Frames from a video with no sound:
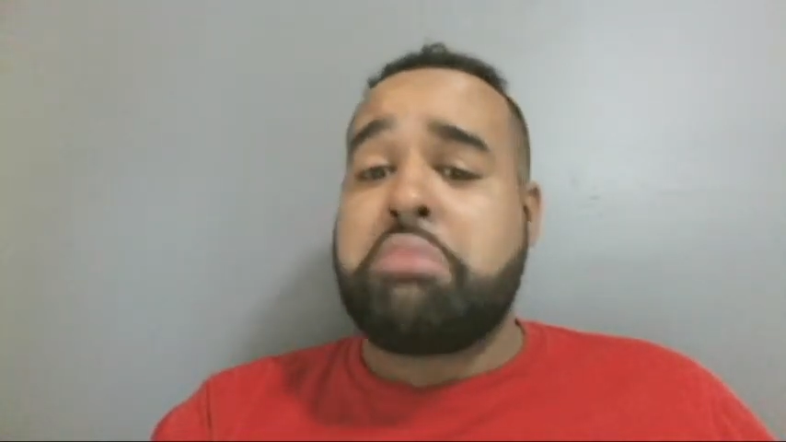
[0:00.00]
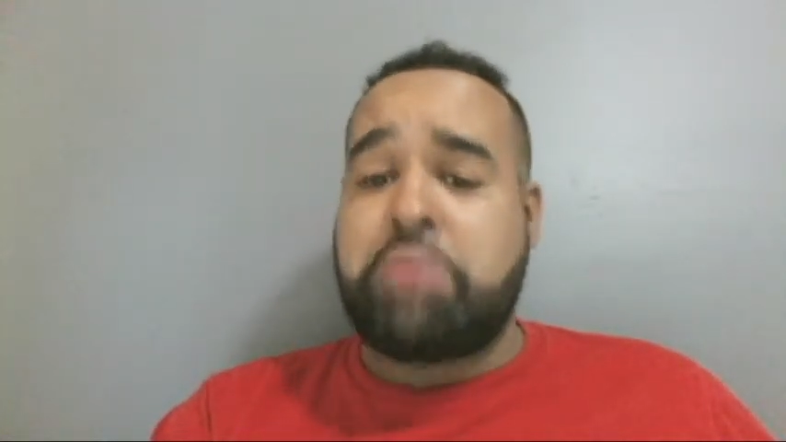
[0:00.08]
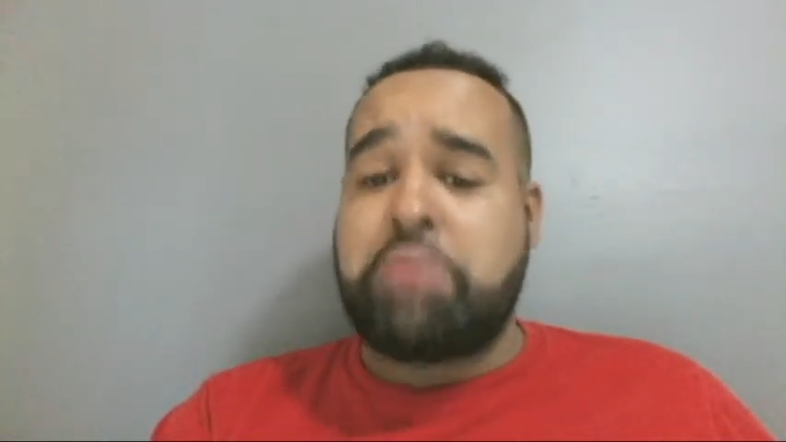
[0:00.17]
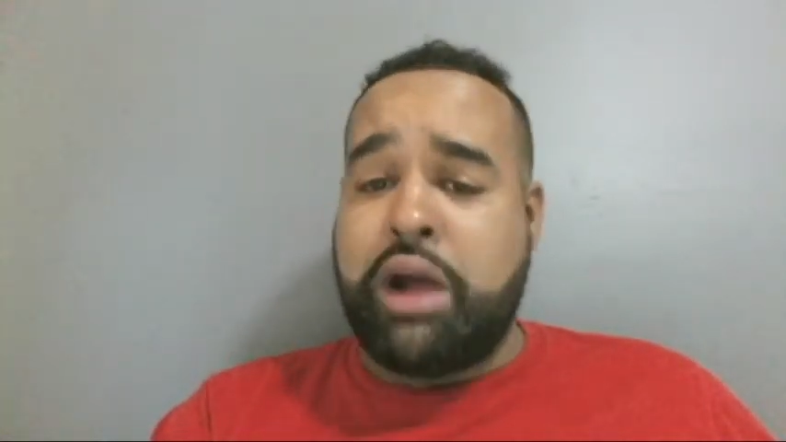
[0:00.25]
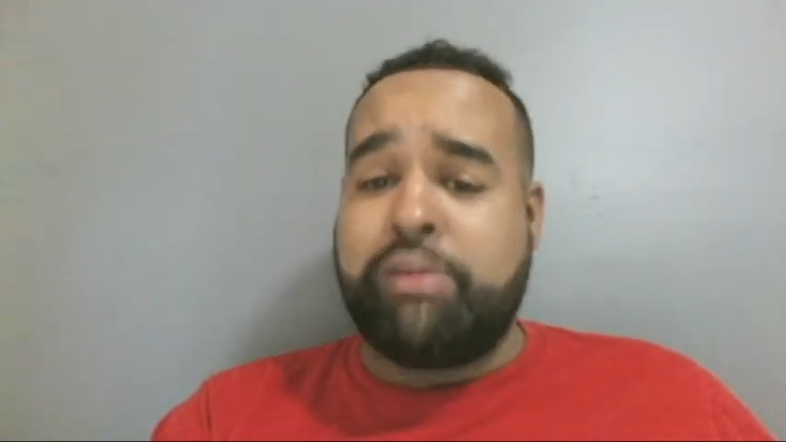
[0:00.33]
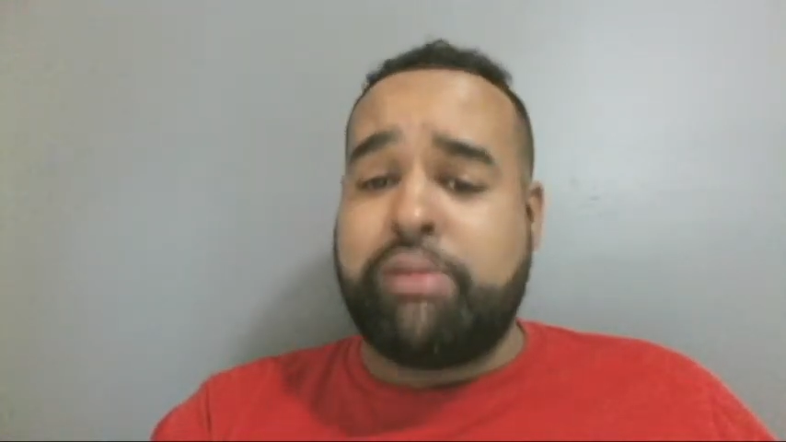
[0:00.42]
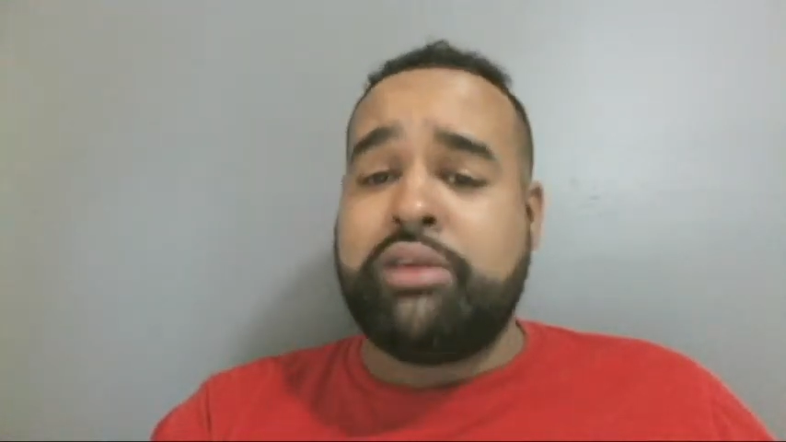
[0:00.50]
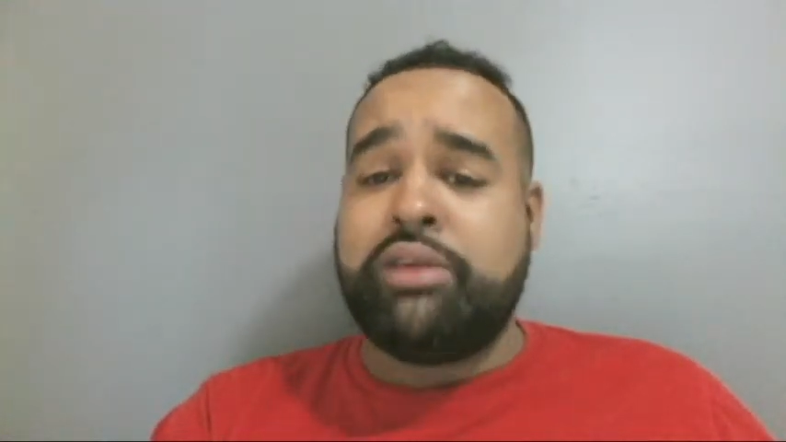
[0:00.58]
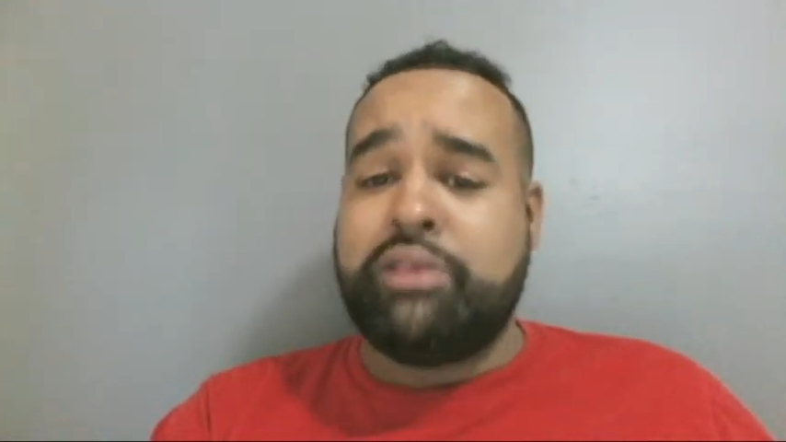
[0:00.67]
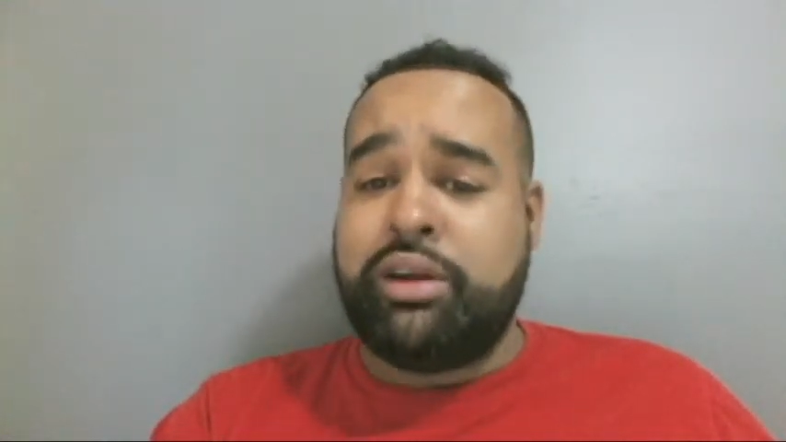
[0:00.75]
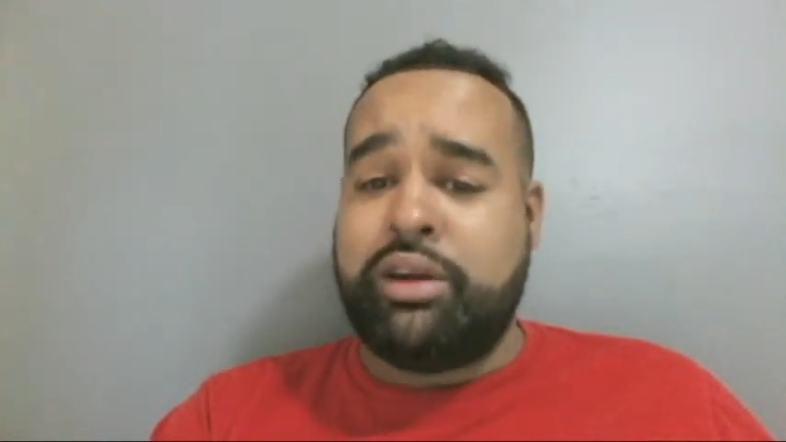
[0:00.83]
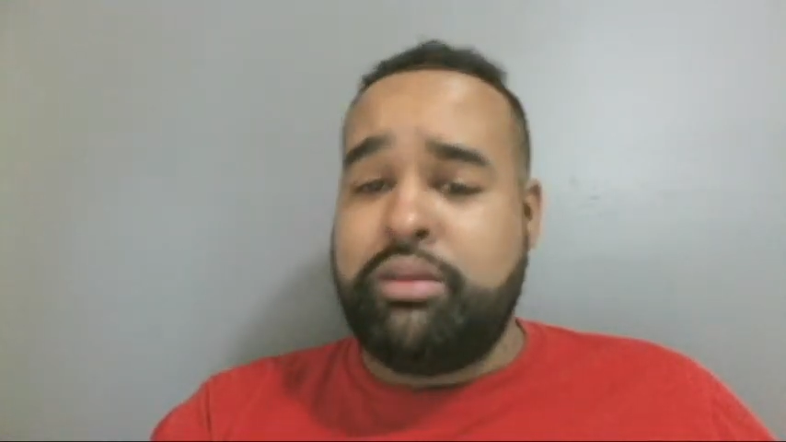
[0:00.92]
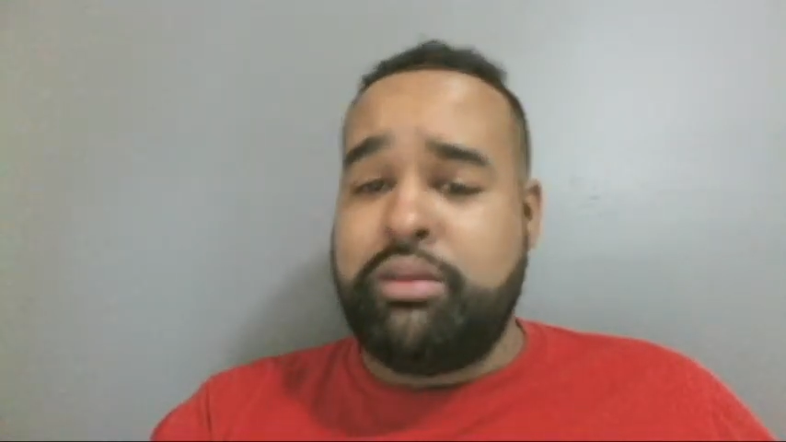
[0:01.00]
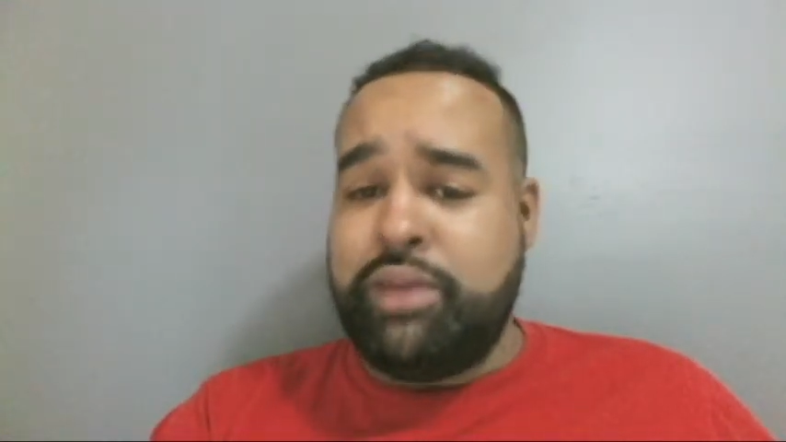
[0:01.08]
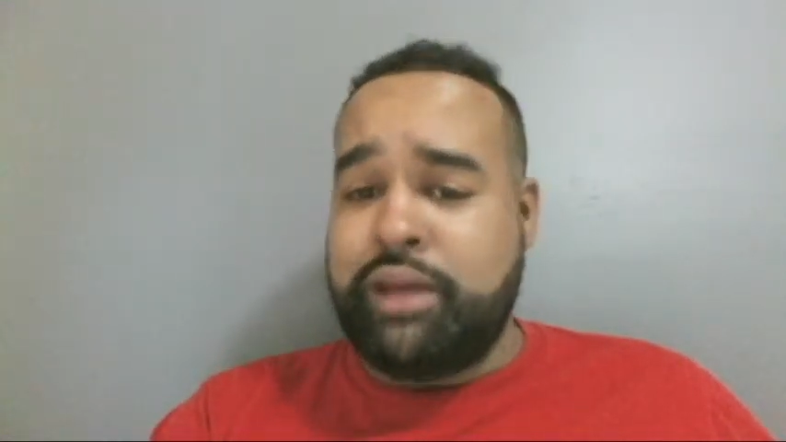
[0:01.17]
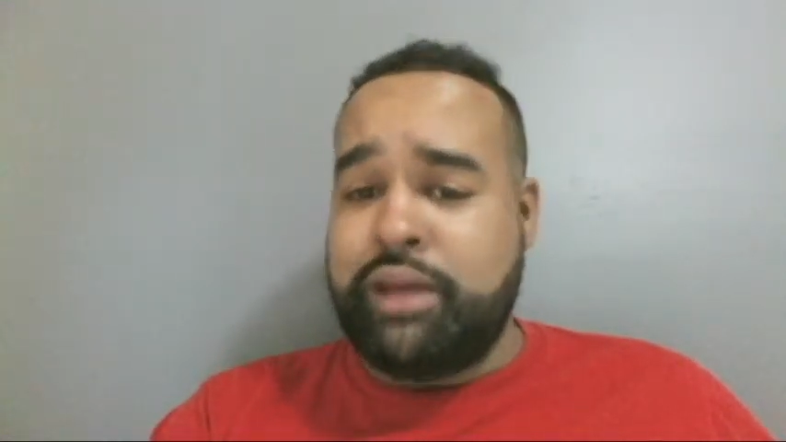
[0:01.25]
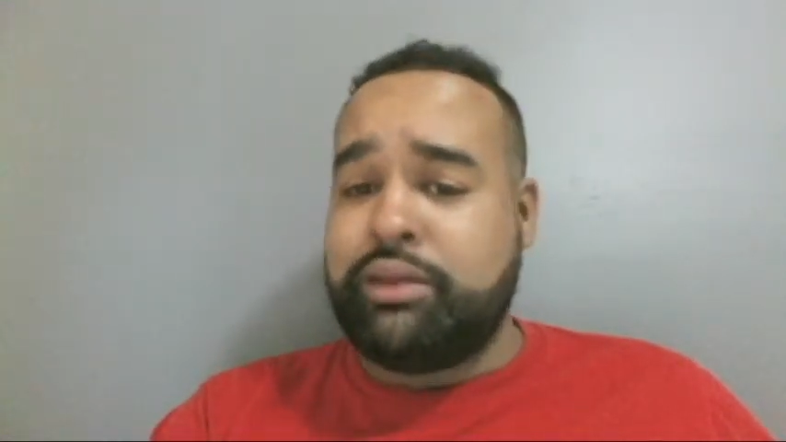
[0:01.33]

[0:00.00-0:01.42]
probably is going to be at the